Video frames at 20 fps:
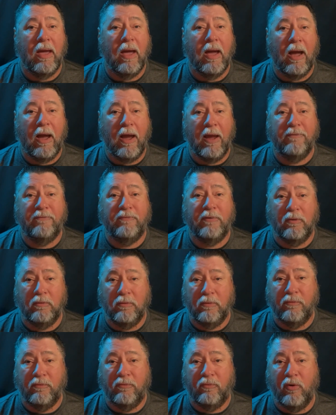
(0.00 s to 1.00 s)

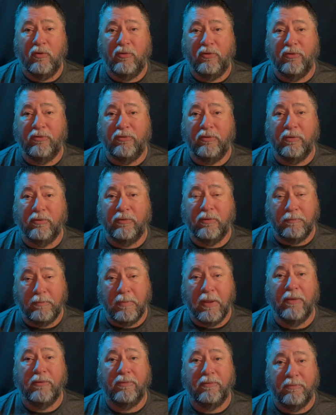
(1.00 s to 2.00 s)
iPhone voice assistant,
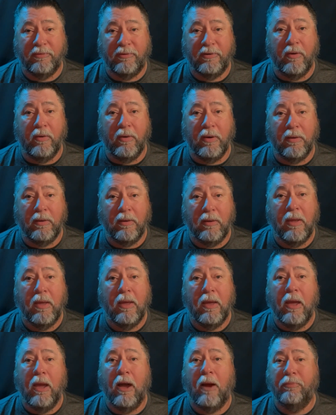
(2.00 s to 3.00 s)
yes, Siri,
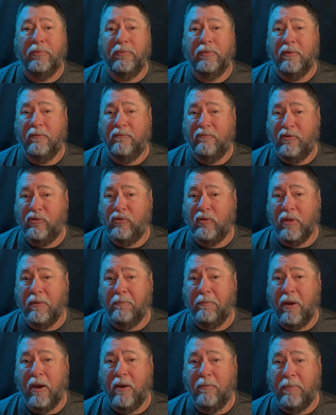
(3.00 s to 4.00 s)
helps visually
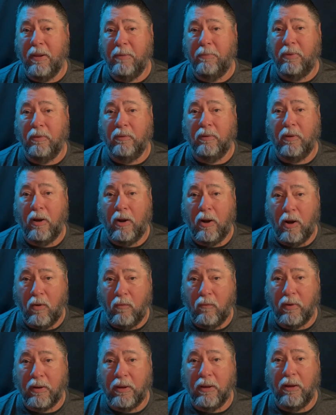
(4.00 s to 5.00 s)
impaired people
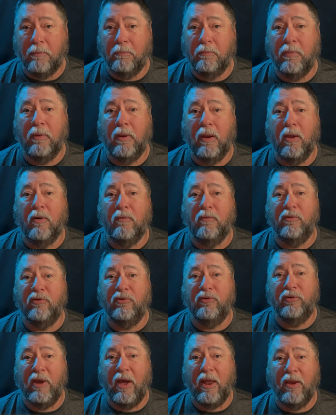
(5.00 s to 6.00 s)
overcome low
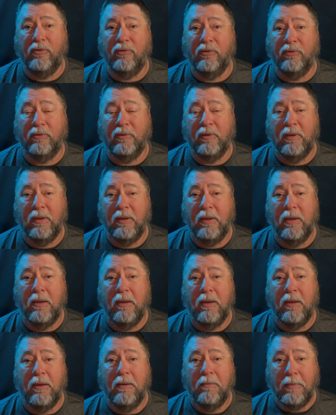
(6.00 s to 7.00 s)
vision challenges.
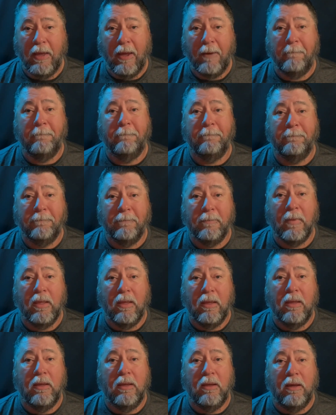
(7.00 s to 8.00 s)
Yeah,
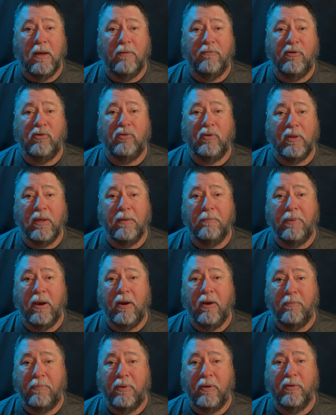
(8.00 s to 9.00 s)
a visually
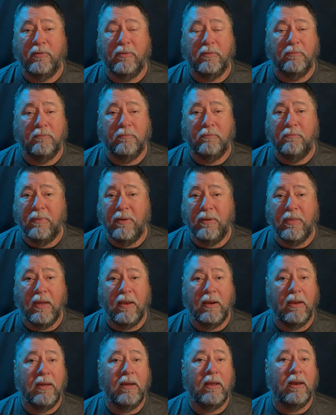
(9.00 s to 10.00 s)
impaired person, be
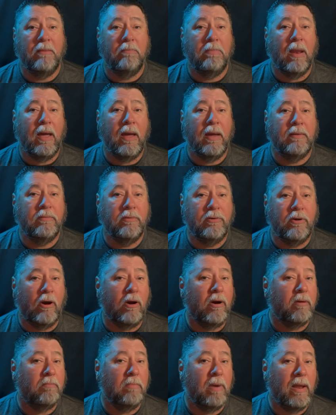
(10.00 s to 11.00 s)
they legally blind,
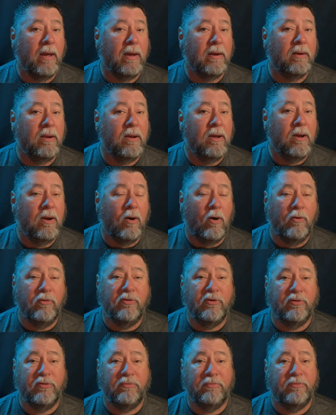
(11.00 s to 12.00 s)
dark blind, or
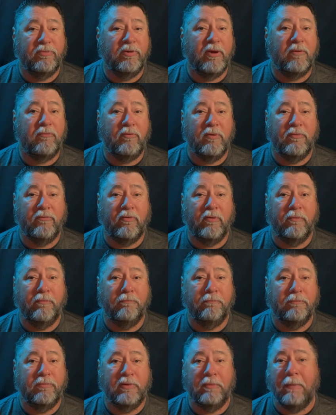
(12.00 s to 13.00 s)
just suffering
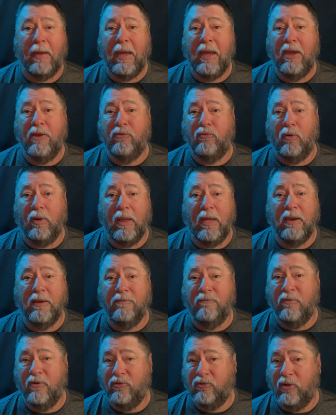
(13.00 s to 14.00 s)
from some age-related
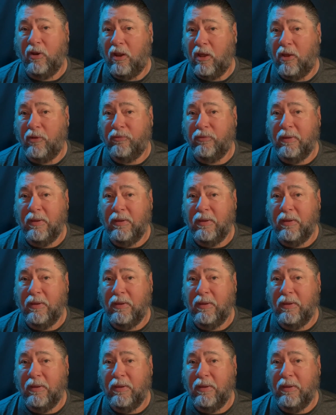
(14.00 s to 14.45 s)
vision loss,